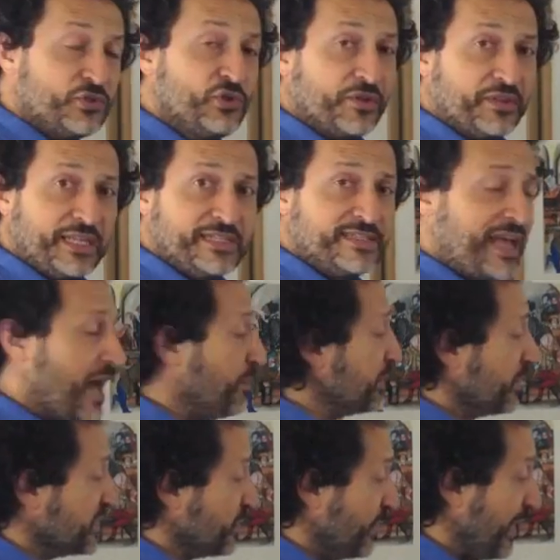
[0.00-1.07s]
to jot these down,
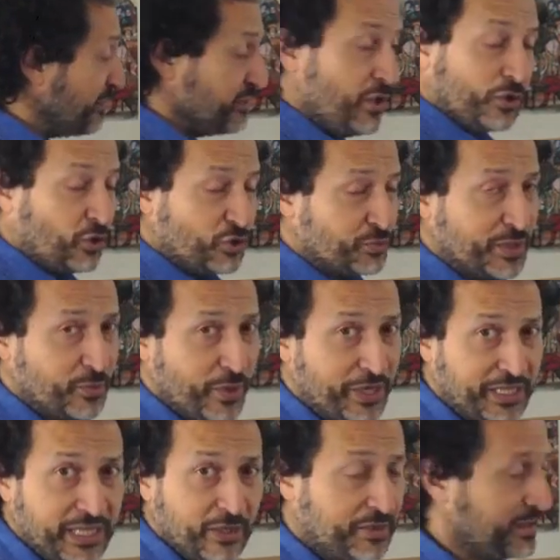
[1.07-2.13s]
because we're actually not going to be
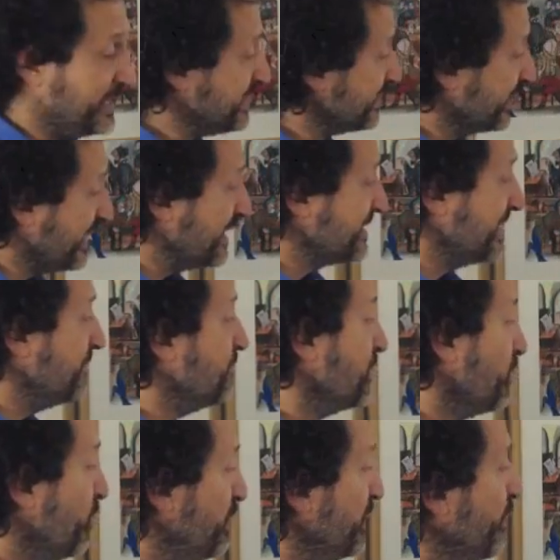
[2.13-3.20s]
working on this, ragazzi.
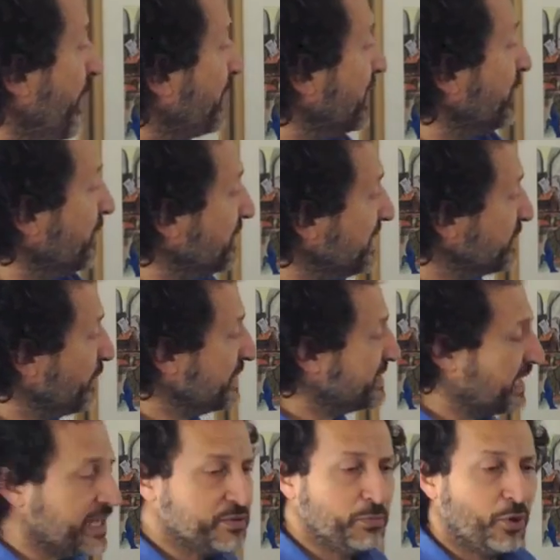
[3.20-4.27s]
We'll be working on these
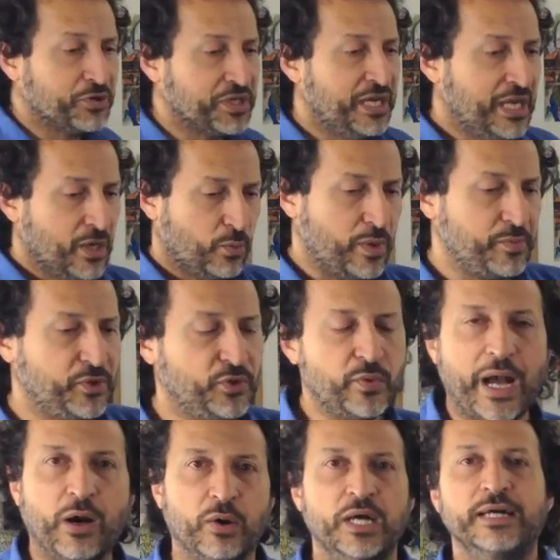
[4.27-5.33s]
ones here more when we
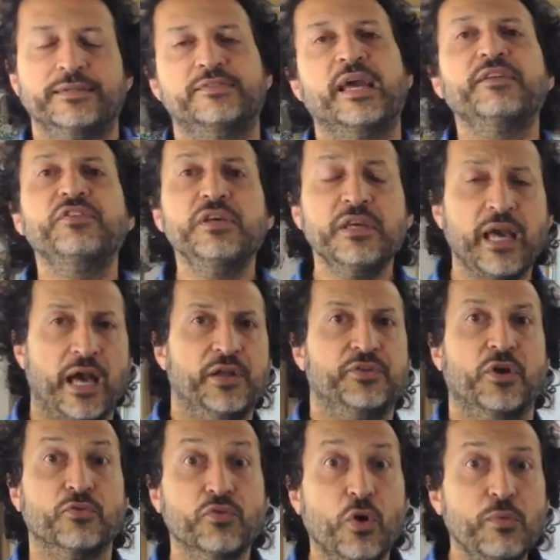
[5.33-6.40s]
do our dating
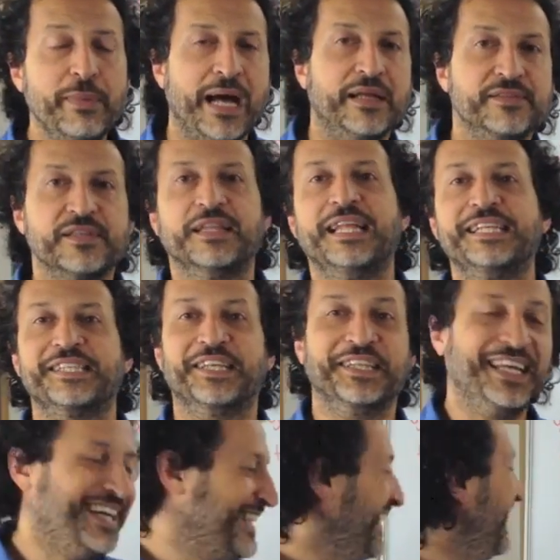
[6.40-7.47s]
and romance lesson.